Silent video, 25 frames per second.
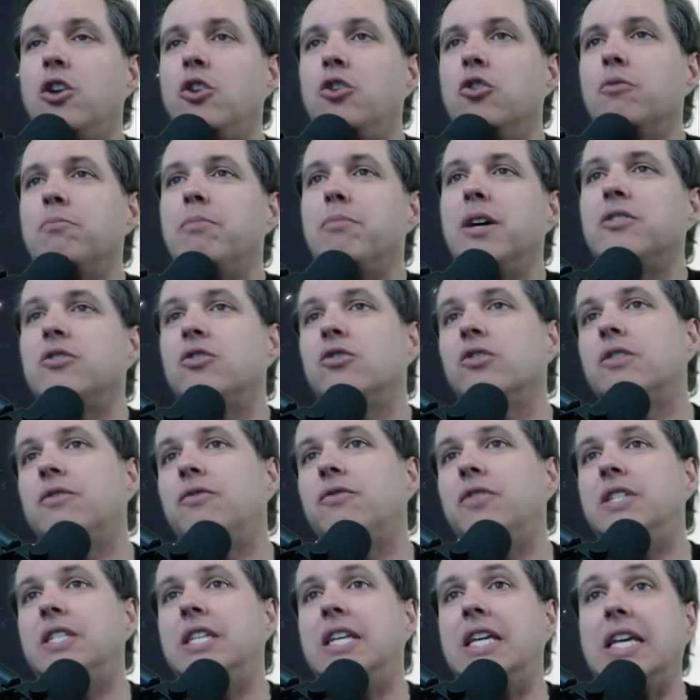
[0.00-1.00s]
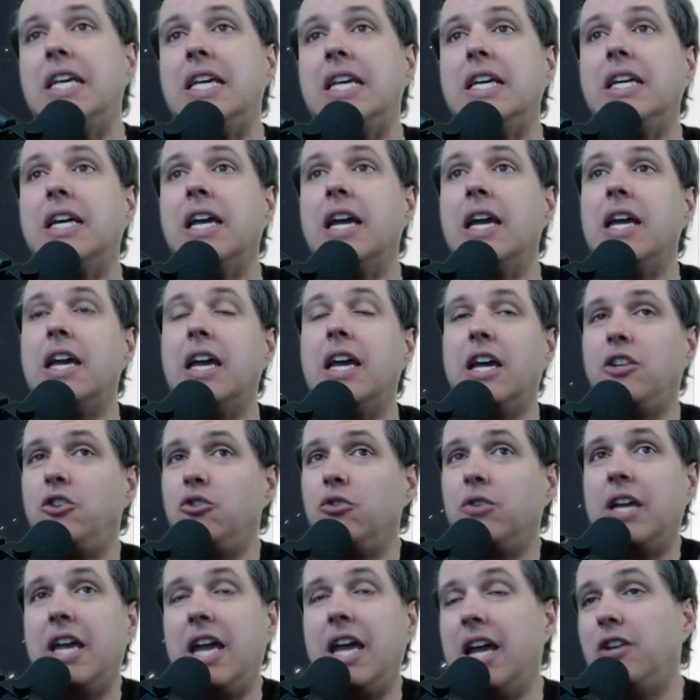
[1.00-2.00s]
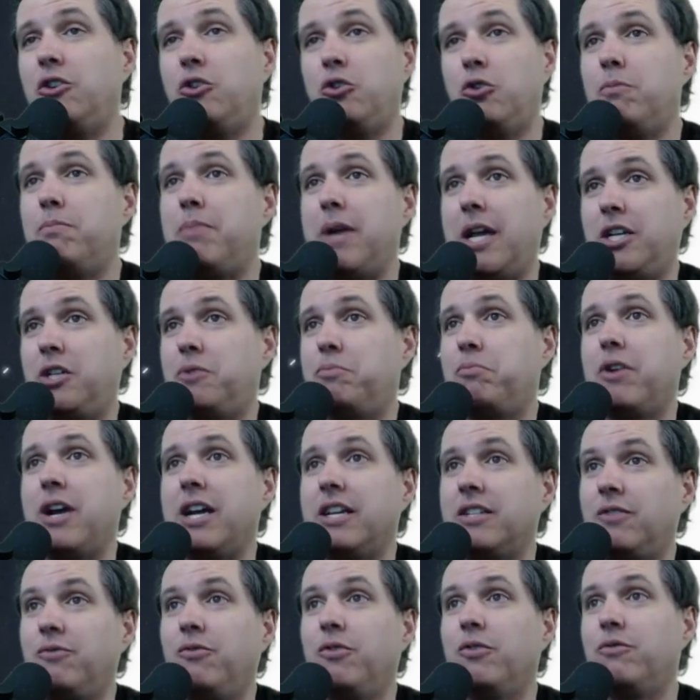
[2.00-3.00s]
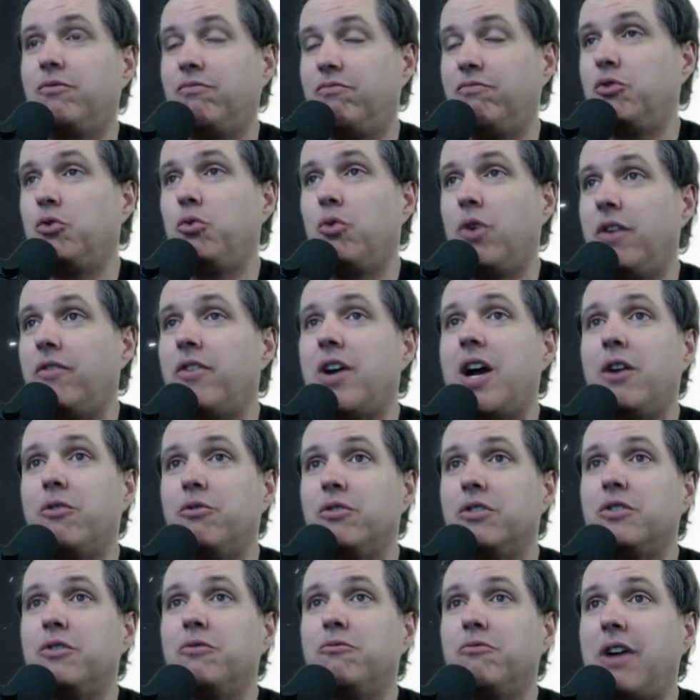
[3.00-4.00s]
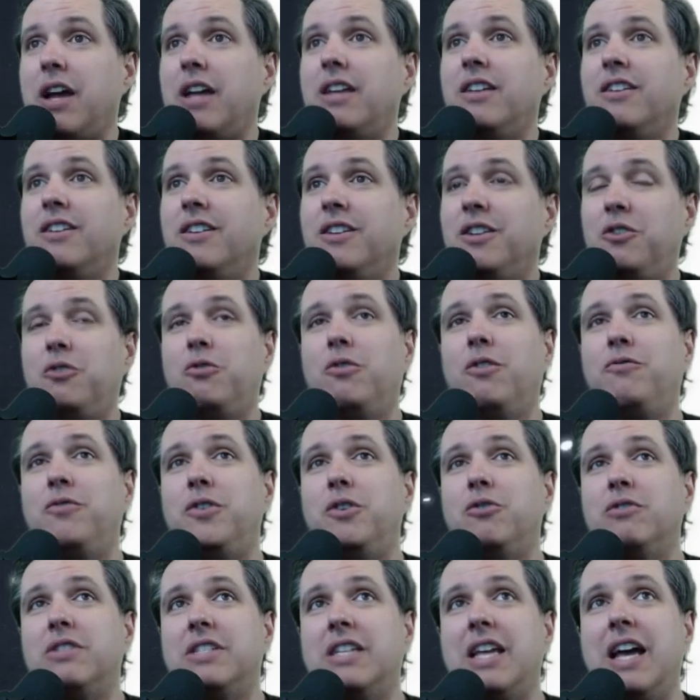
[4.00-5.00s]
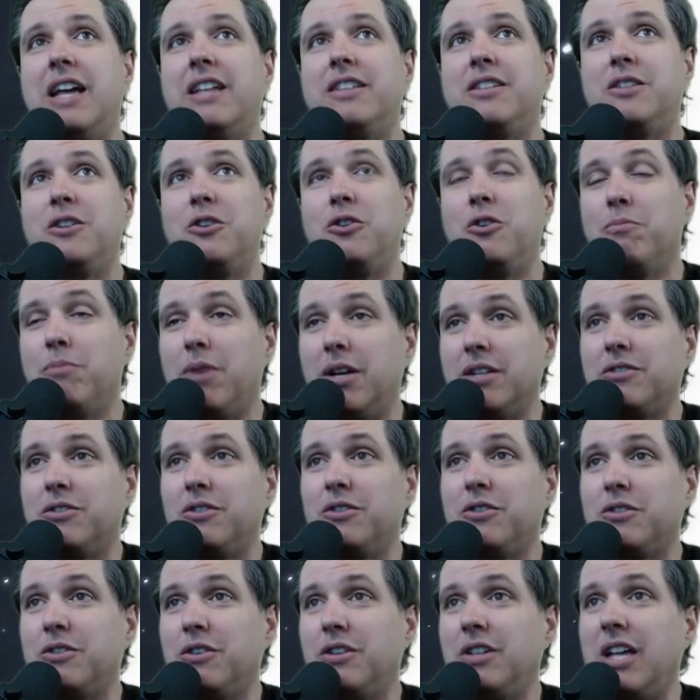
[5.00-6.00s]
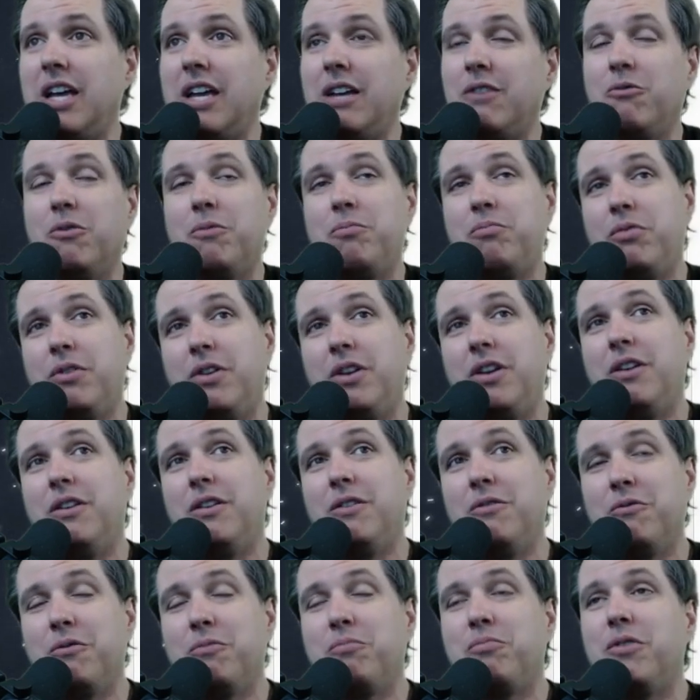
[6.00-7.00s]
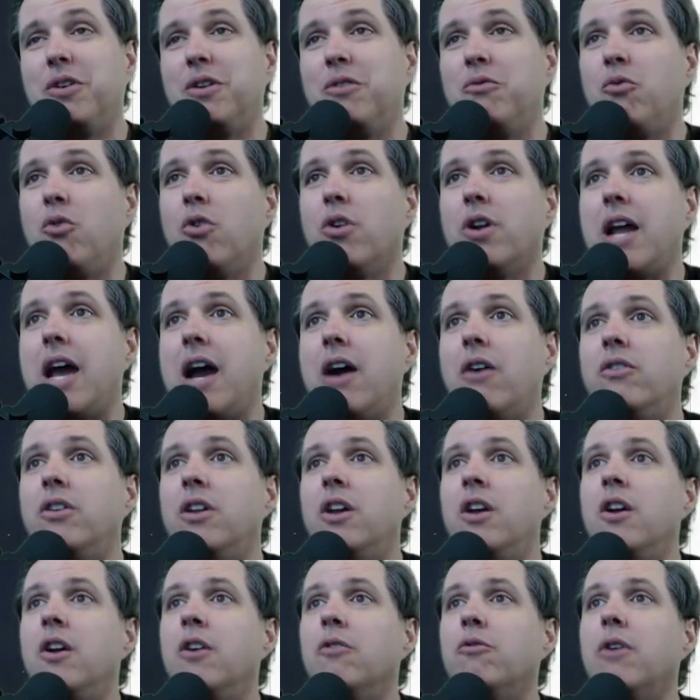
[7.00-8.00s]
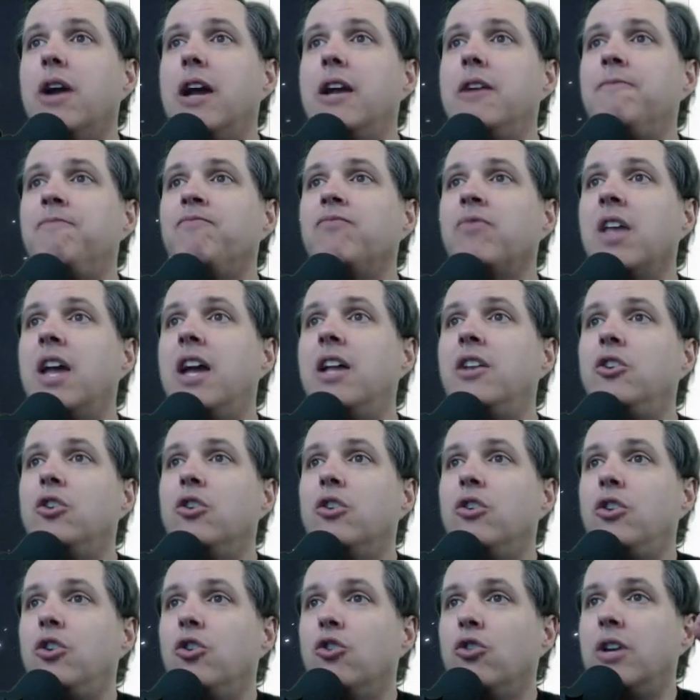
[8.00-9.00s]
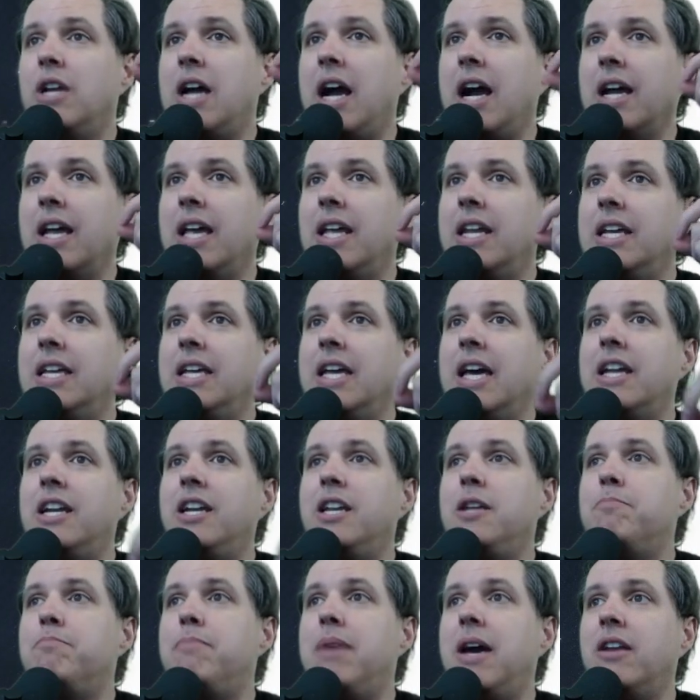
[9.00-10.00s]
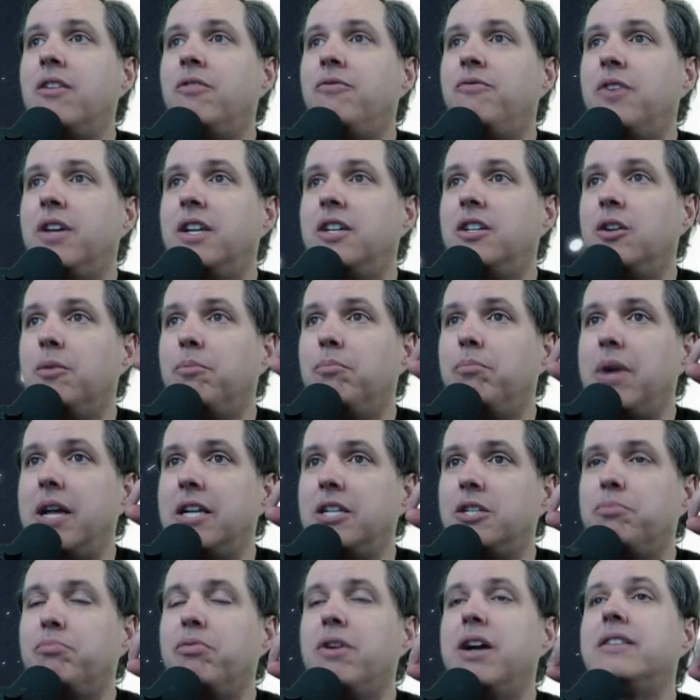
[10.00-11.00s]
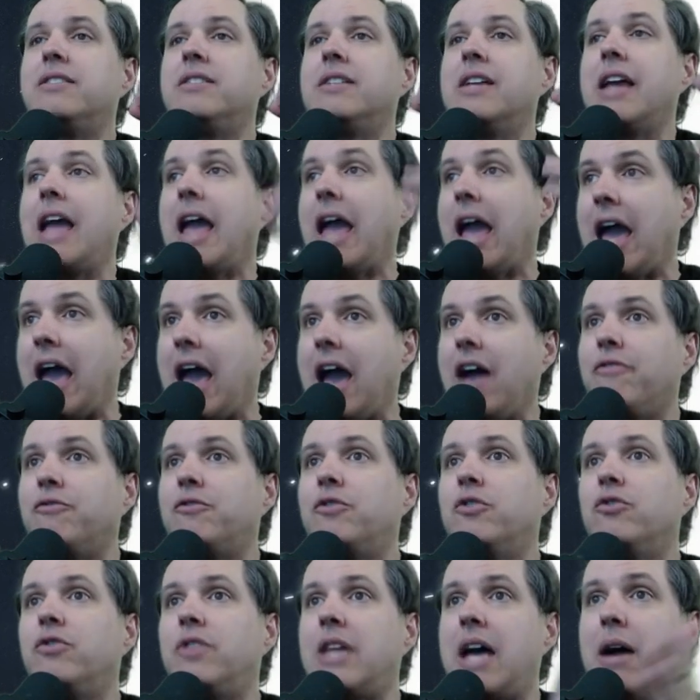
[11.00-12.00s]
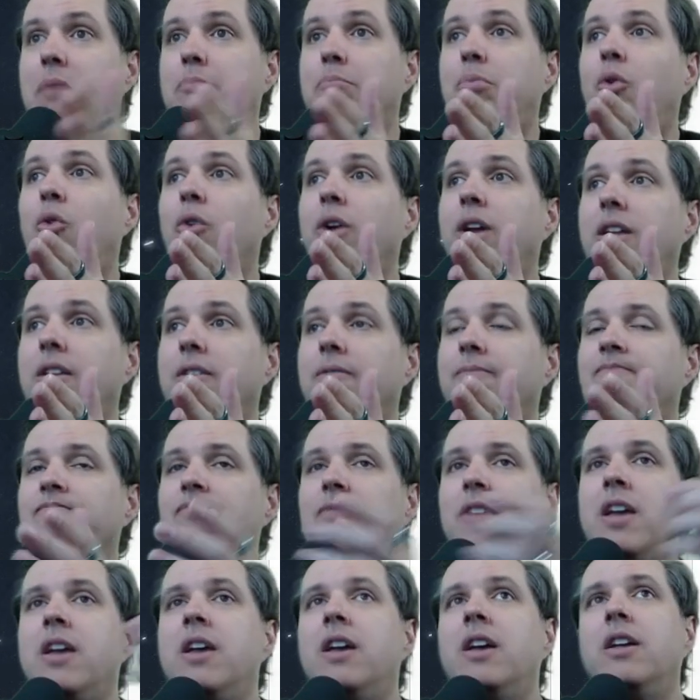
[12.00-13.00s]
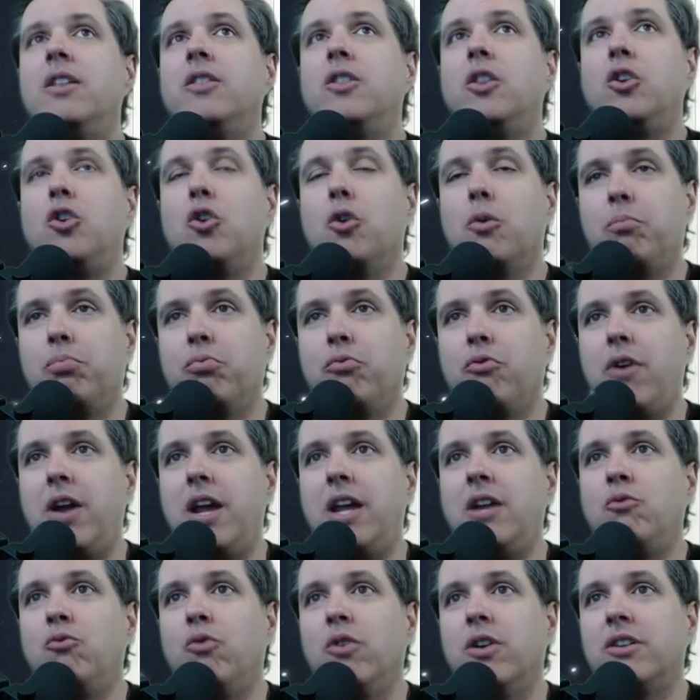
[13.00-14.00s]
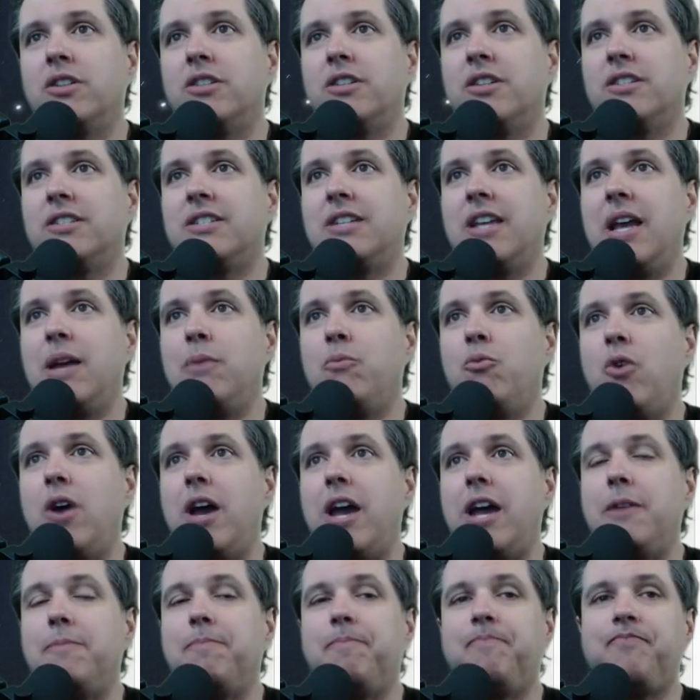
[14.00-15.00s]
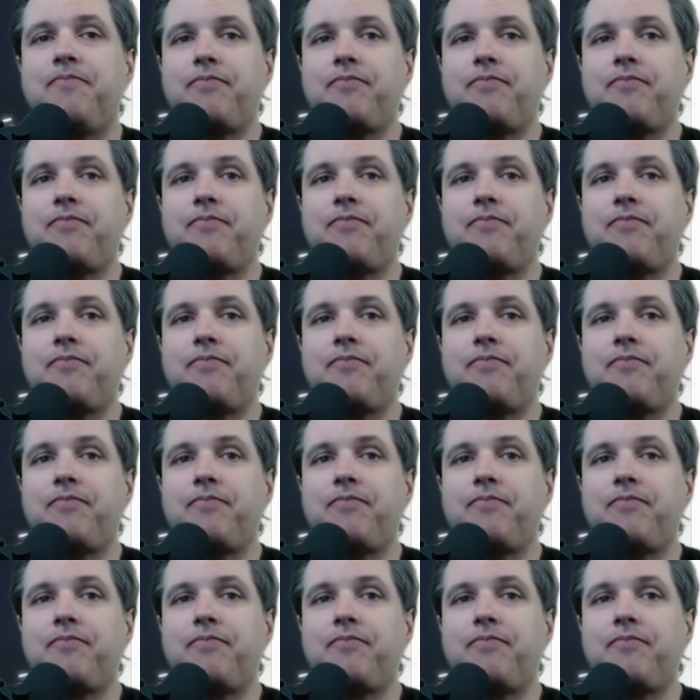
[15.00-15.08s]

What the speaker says: your muscles fatigue and you can't do bench press for 12 hours, right? You do a few sets and your muscles are like, we're pretty worn out, right? And you're not going to get any benefit to bench pressing after that point. Your brain works the same way.